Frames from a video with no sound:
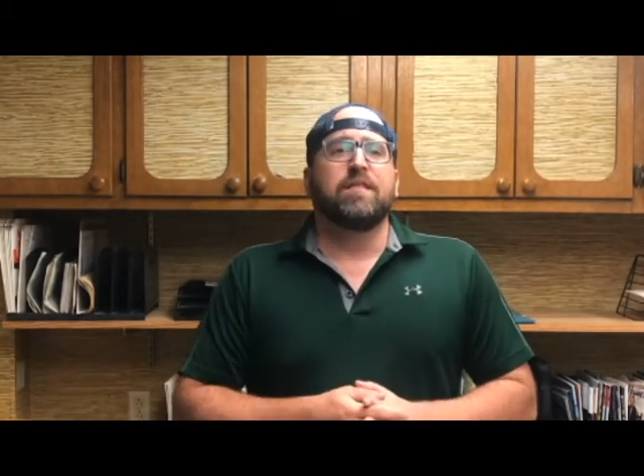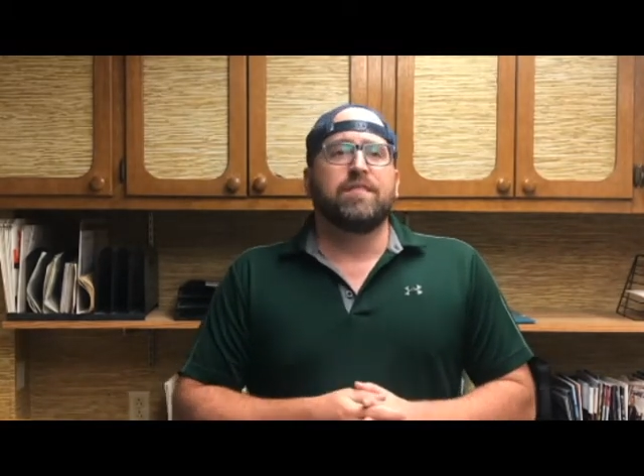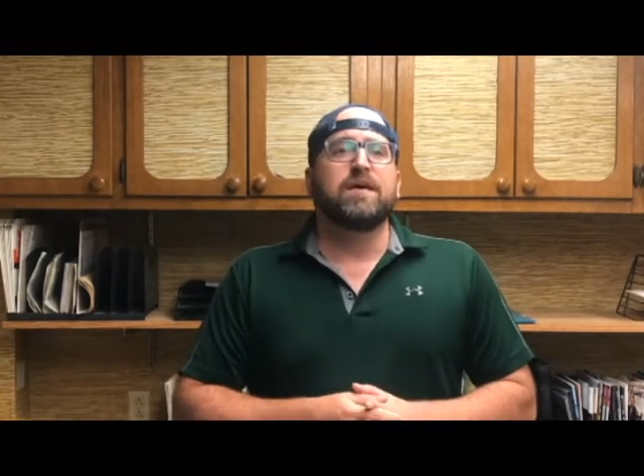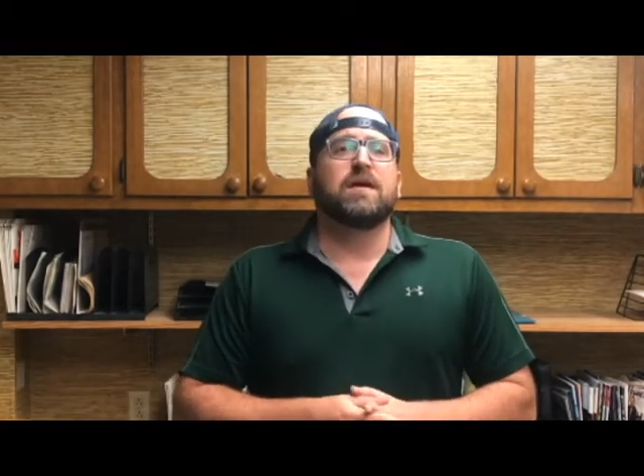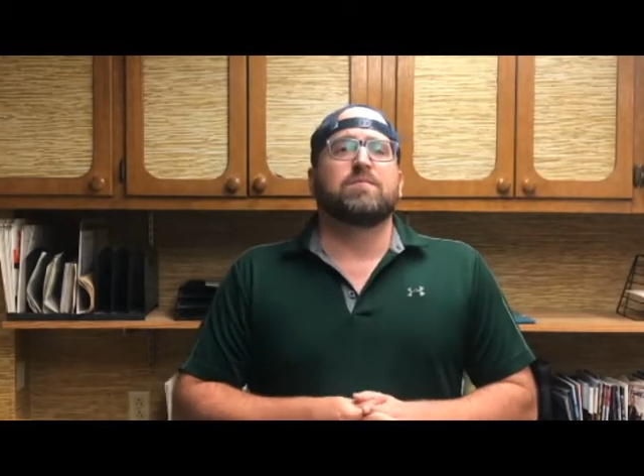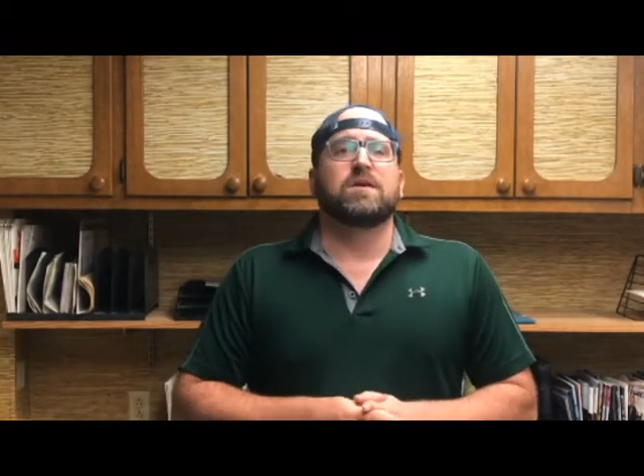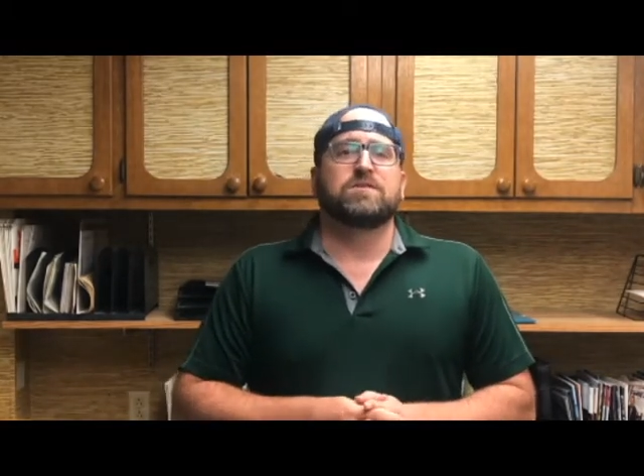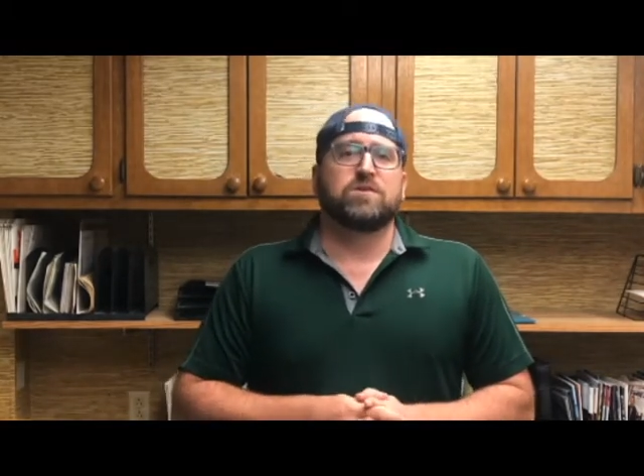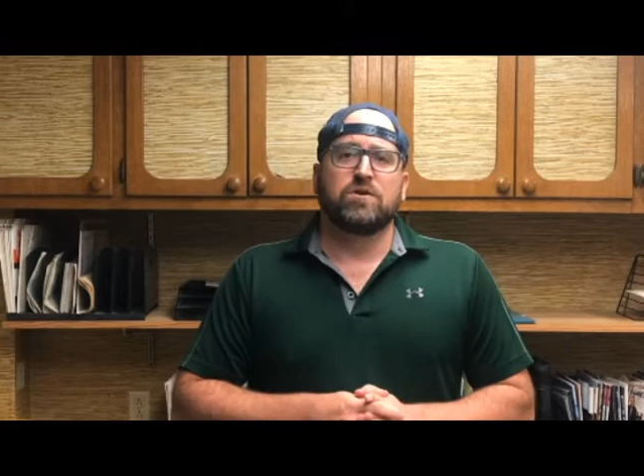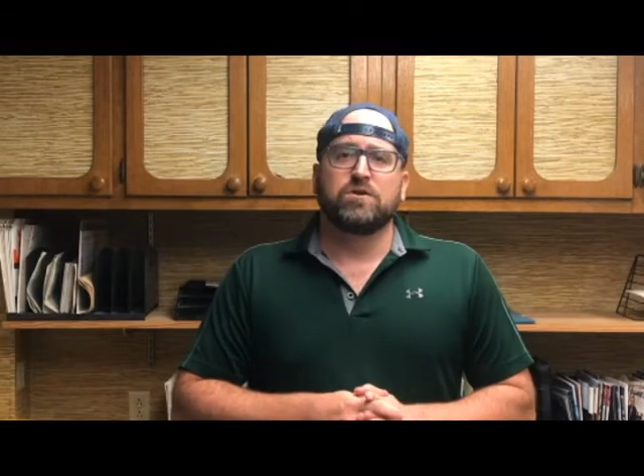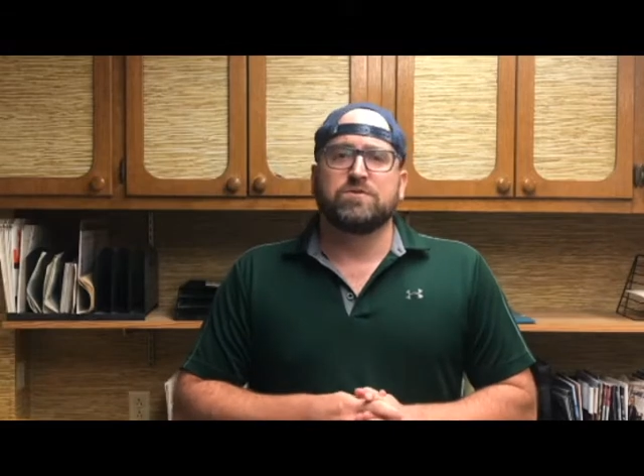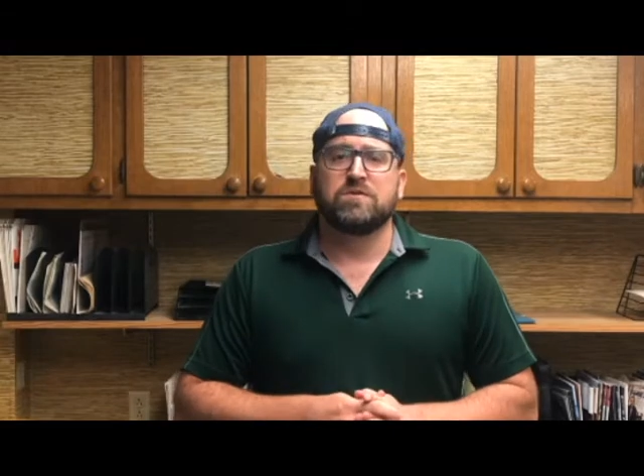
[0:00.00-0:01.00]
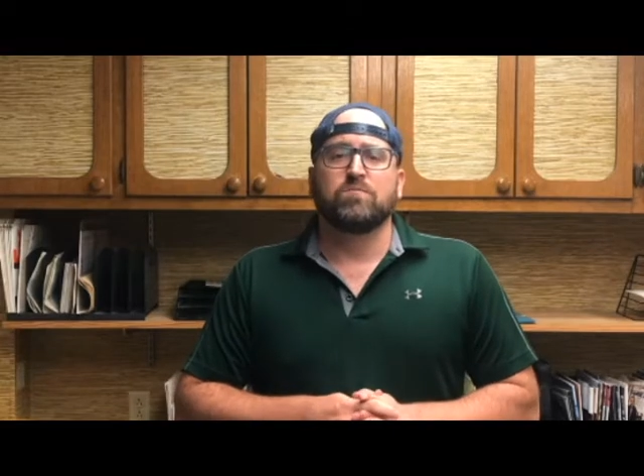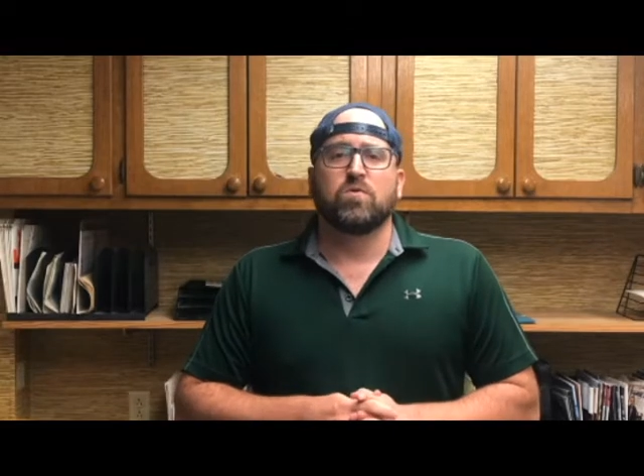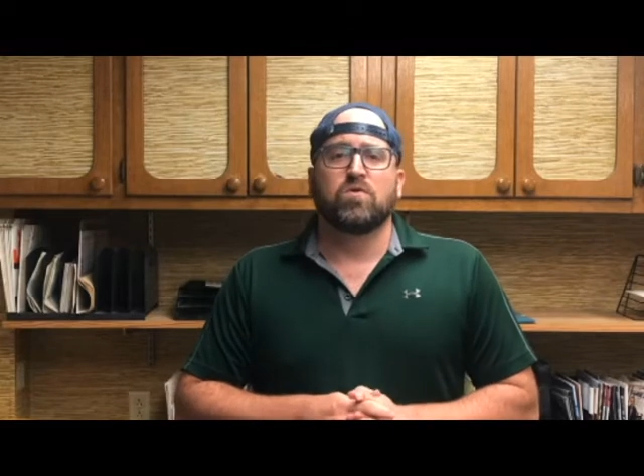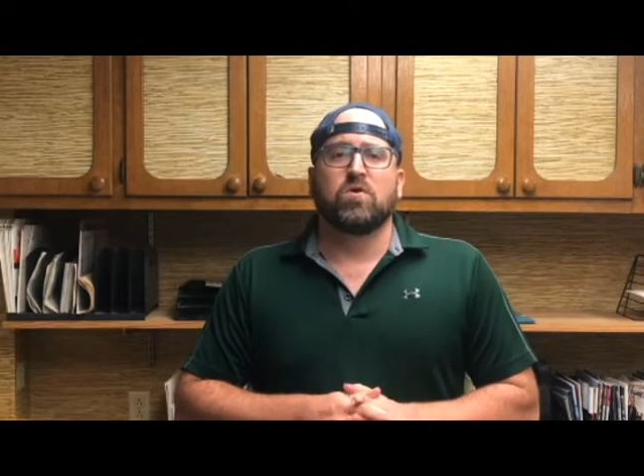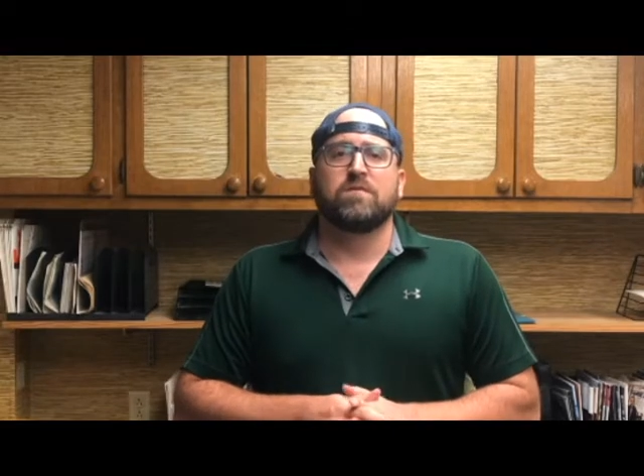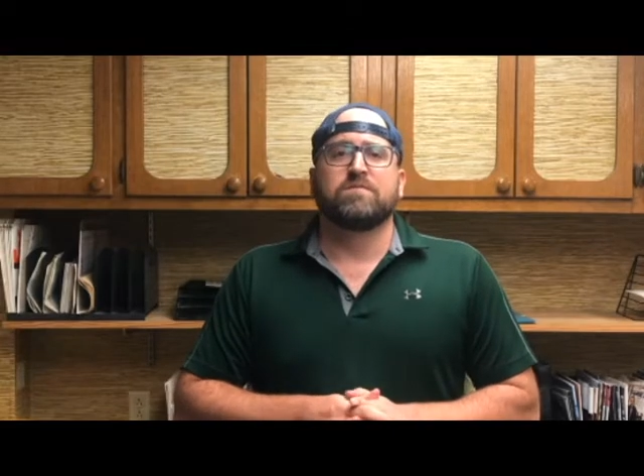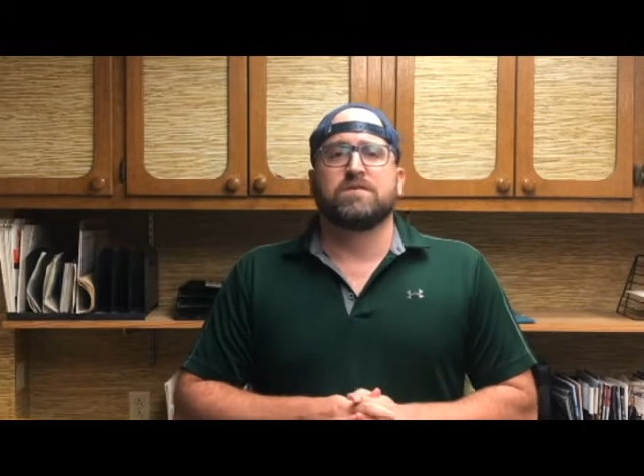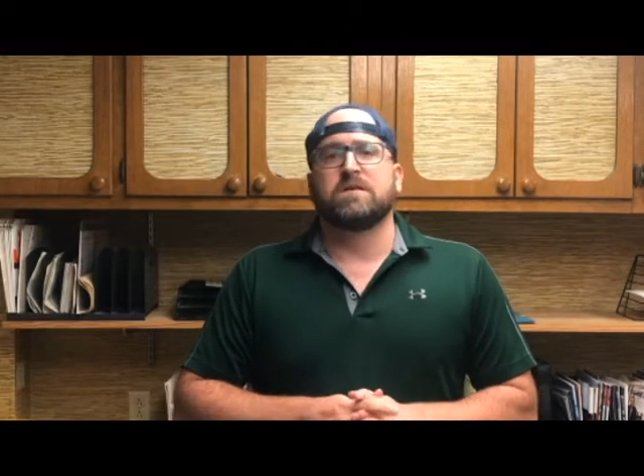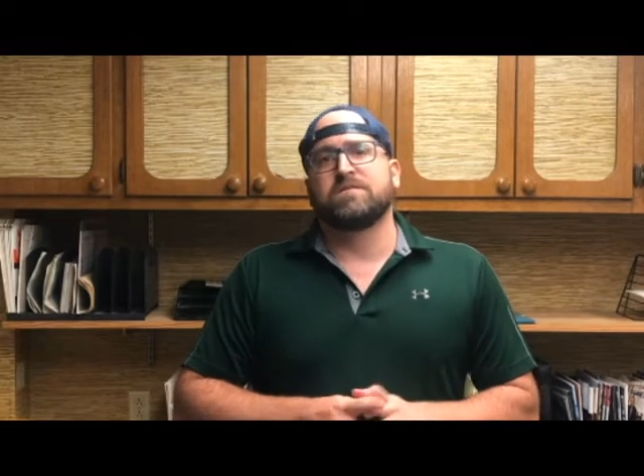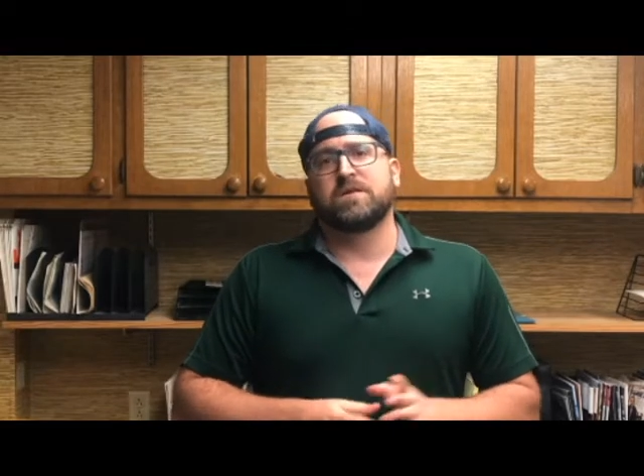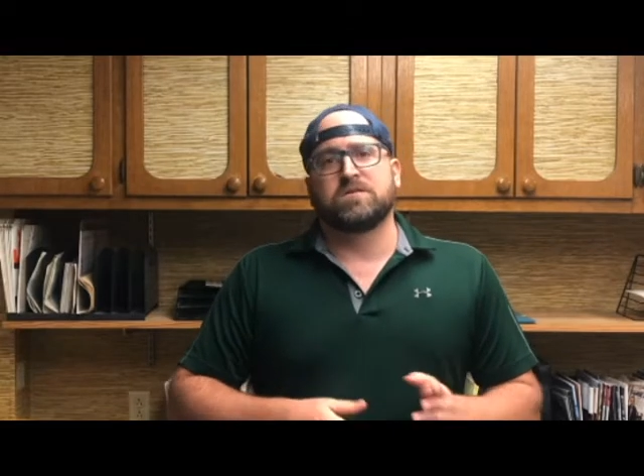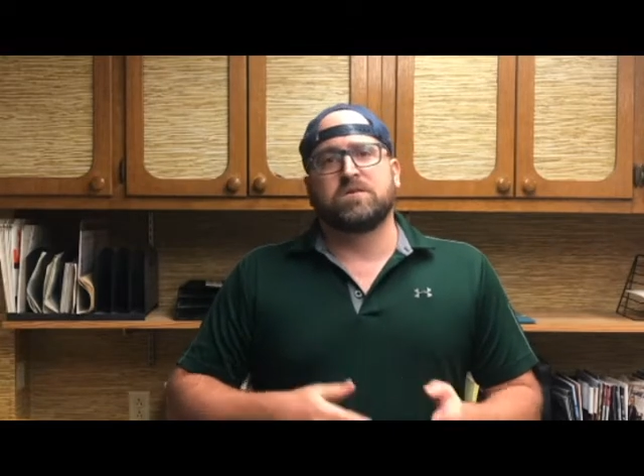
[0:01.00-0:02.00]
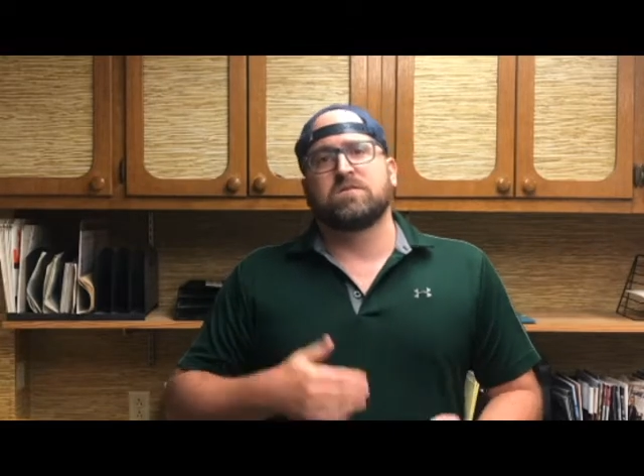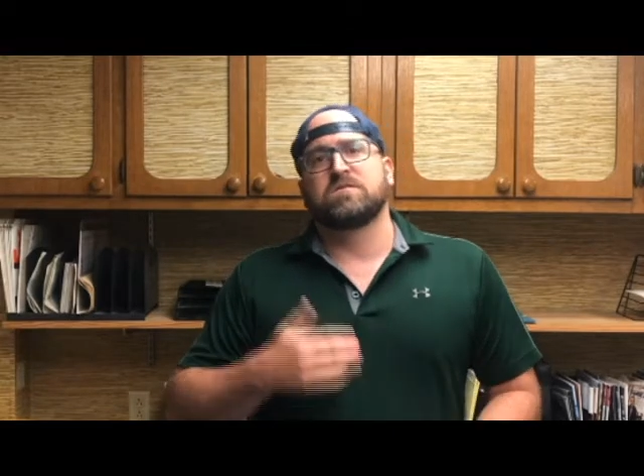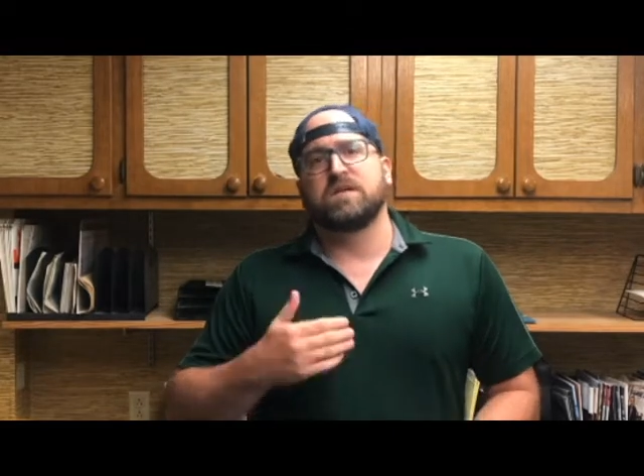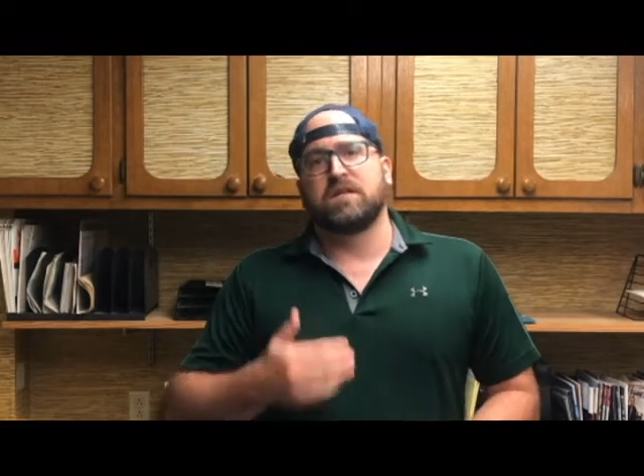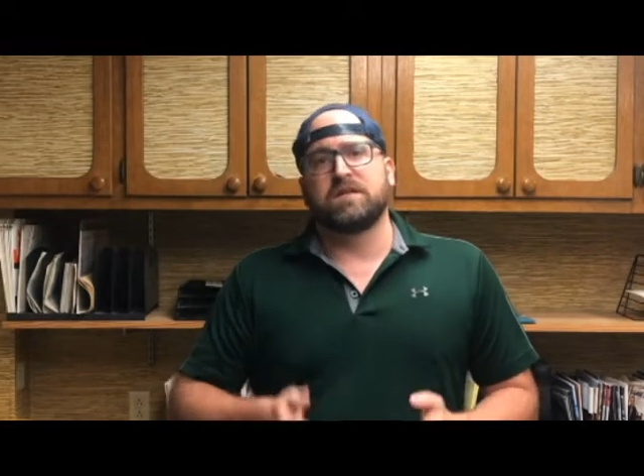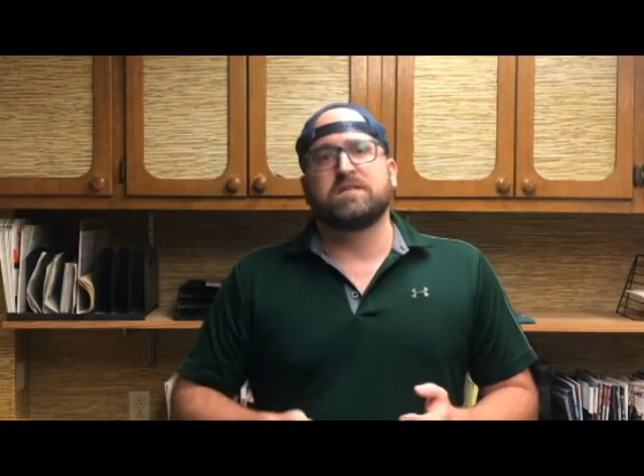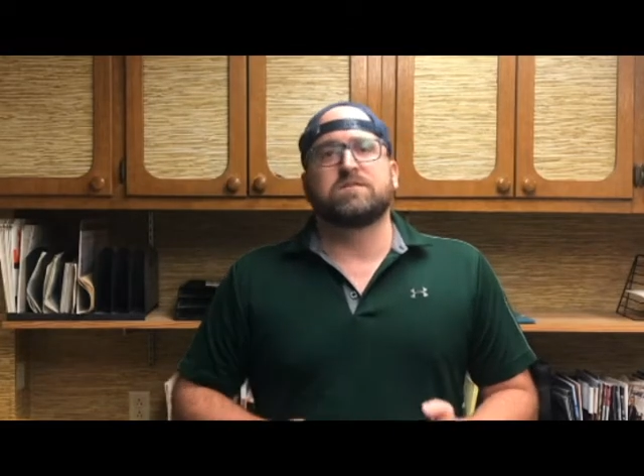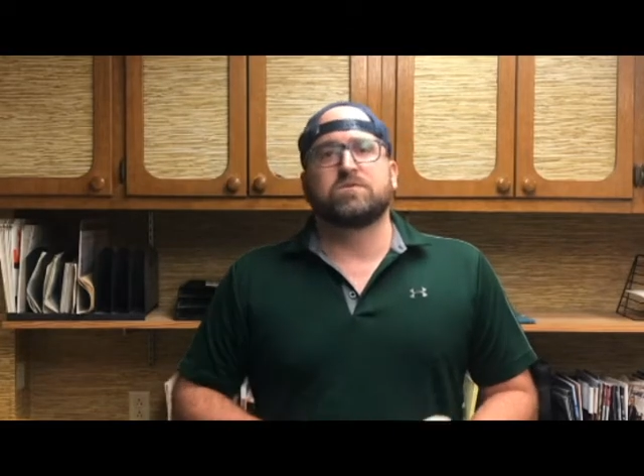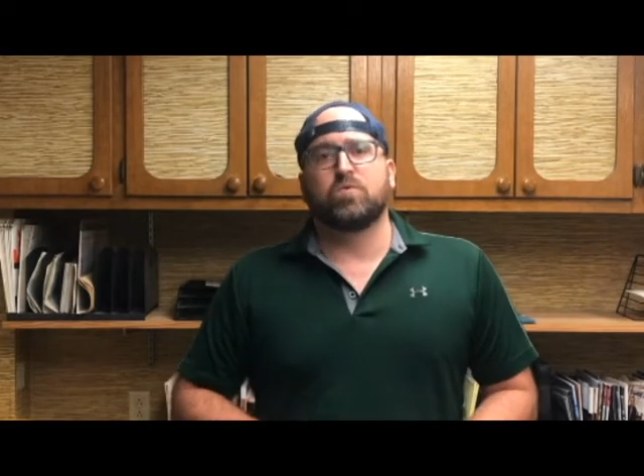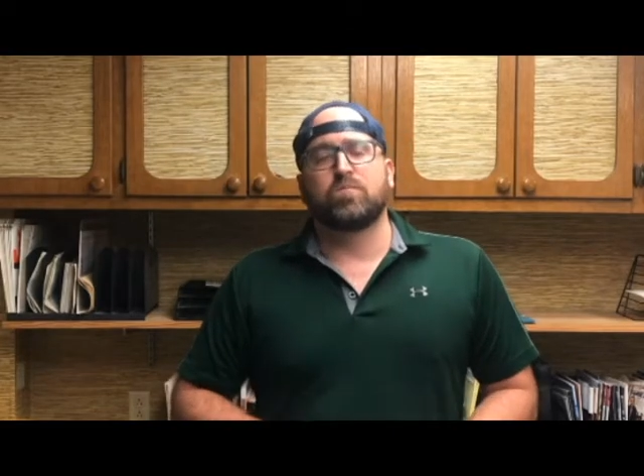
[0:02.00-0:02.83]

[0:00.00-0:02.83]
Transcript: then I might start using it more often if I start selling digital